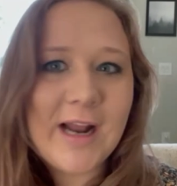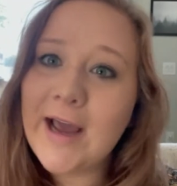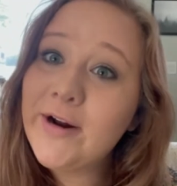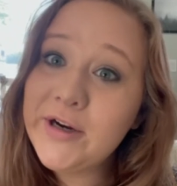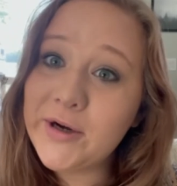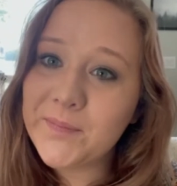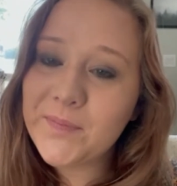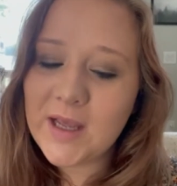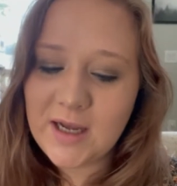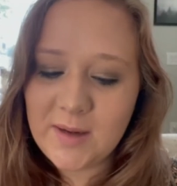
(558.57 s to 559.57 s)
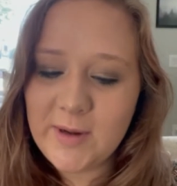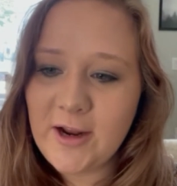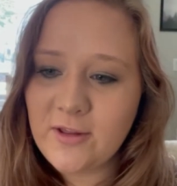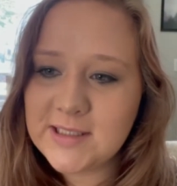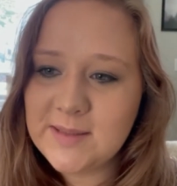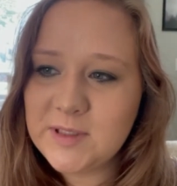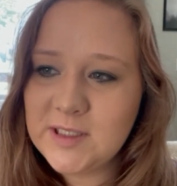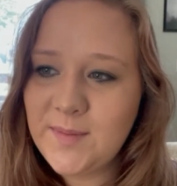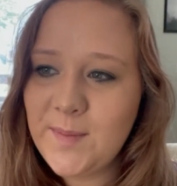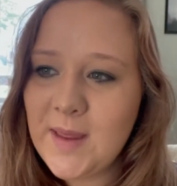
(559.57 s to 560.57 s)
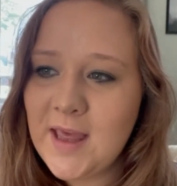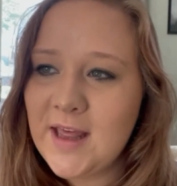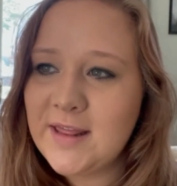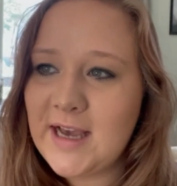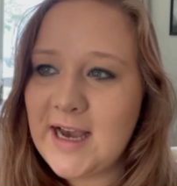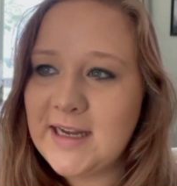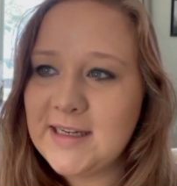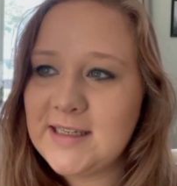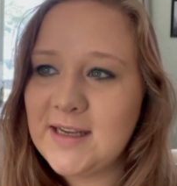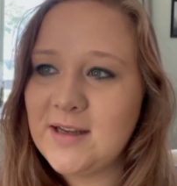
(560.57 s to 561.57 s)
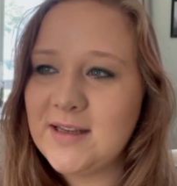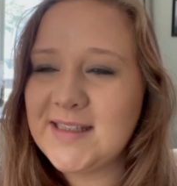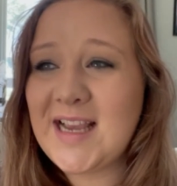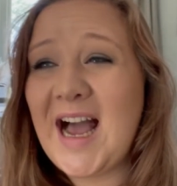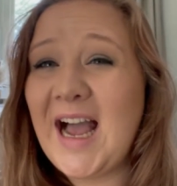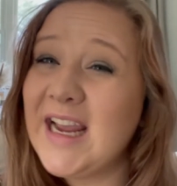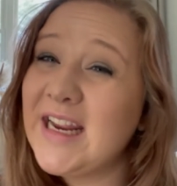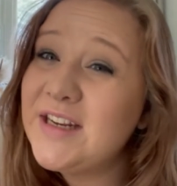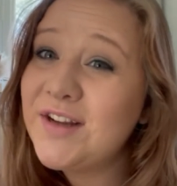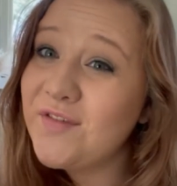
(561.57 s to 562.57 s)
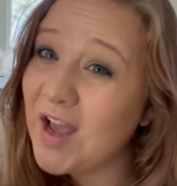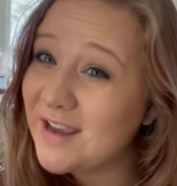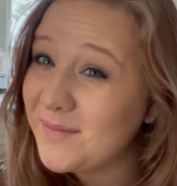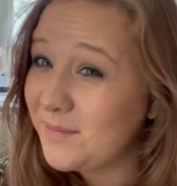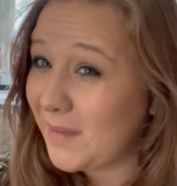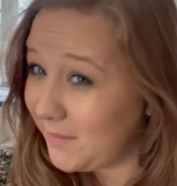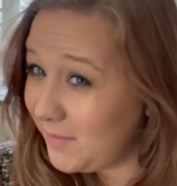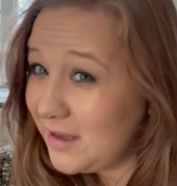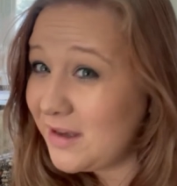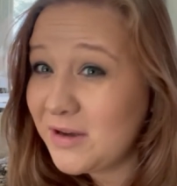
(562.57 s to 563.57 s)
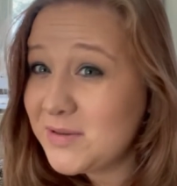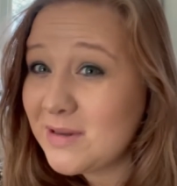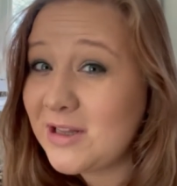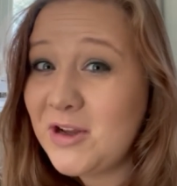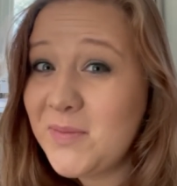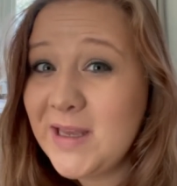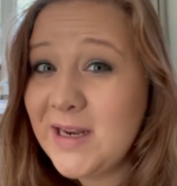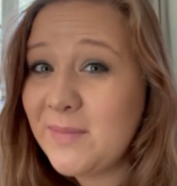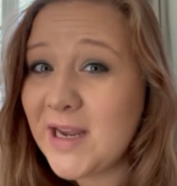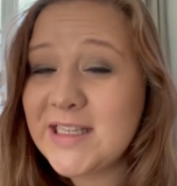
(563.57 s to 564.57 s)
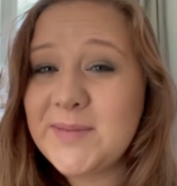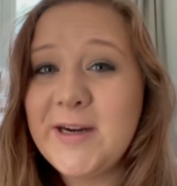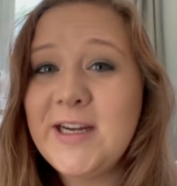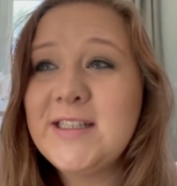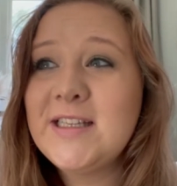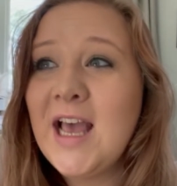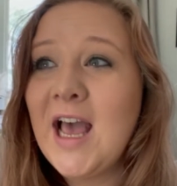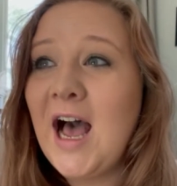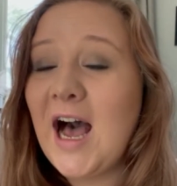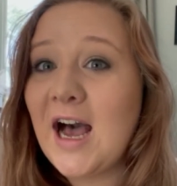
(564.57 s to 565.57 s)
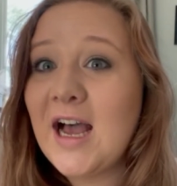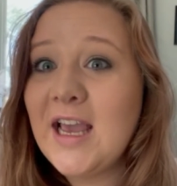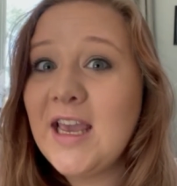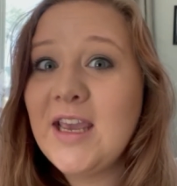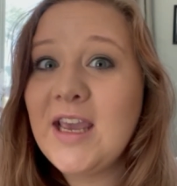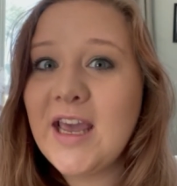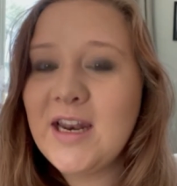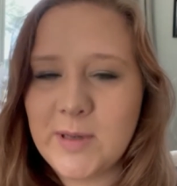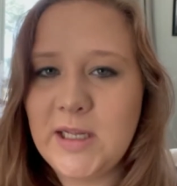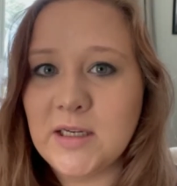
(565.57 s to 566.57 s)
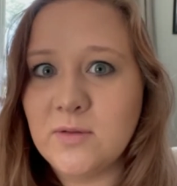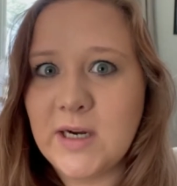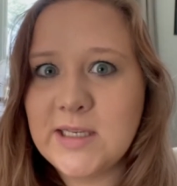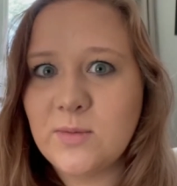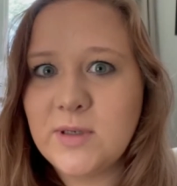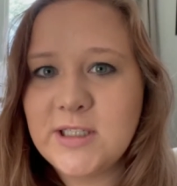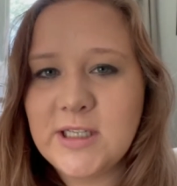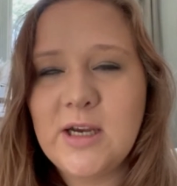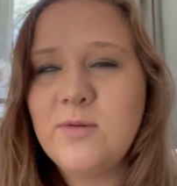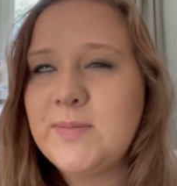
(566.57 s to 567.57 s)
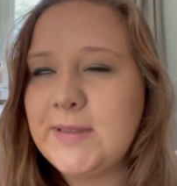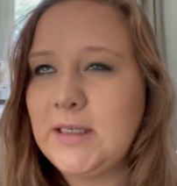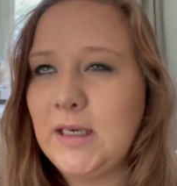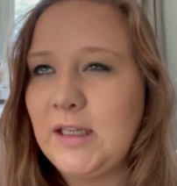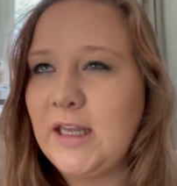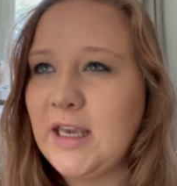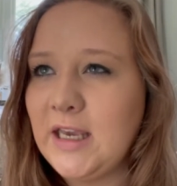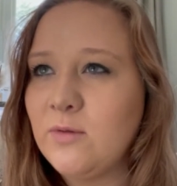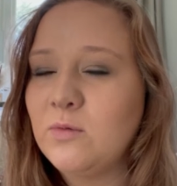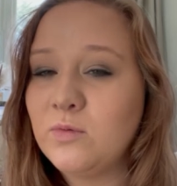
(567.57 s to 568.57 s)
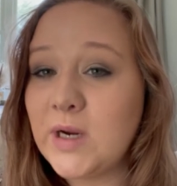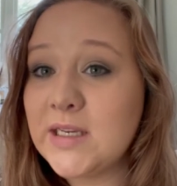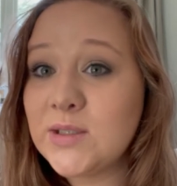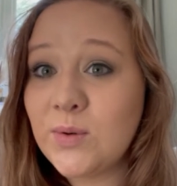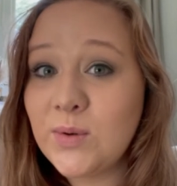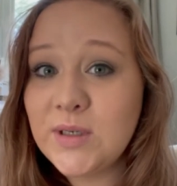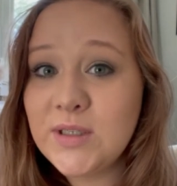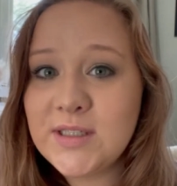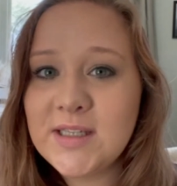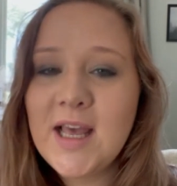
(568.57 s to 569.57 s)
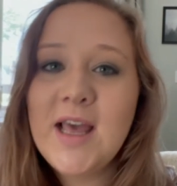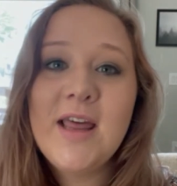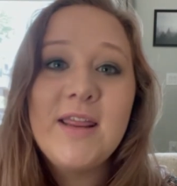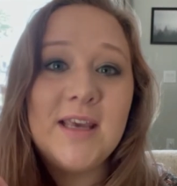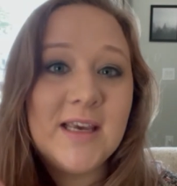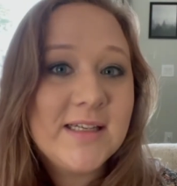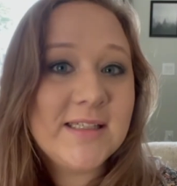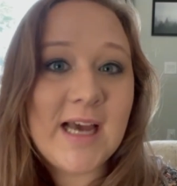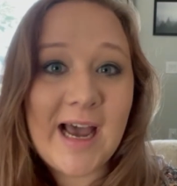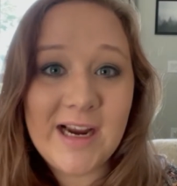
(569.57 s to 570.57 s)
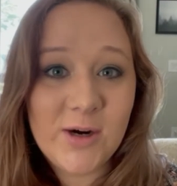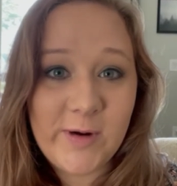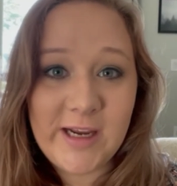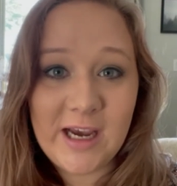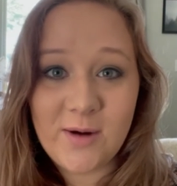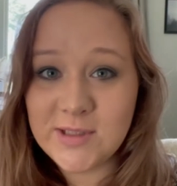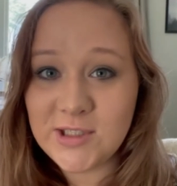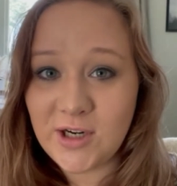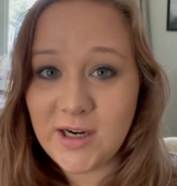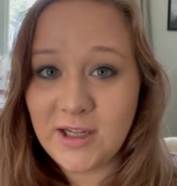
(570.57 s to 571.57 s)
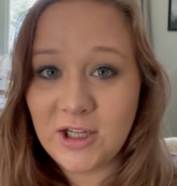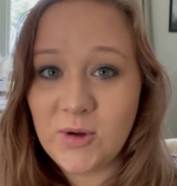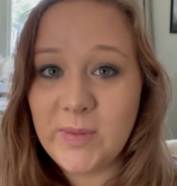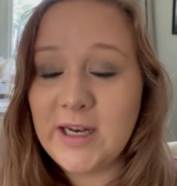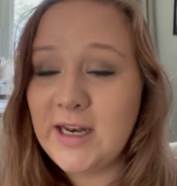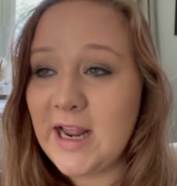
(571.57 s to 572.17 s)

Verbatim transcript: I don't know. Another symptom that kind of, maybe it goes with Clomid, my experience, I had to pee like a racehorse. I was peeing like a racehorse the entire week I was trying Clomid.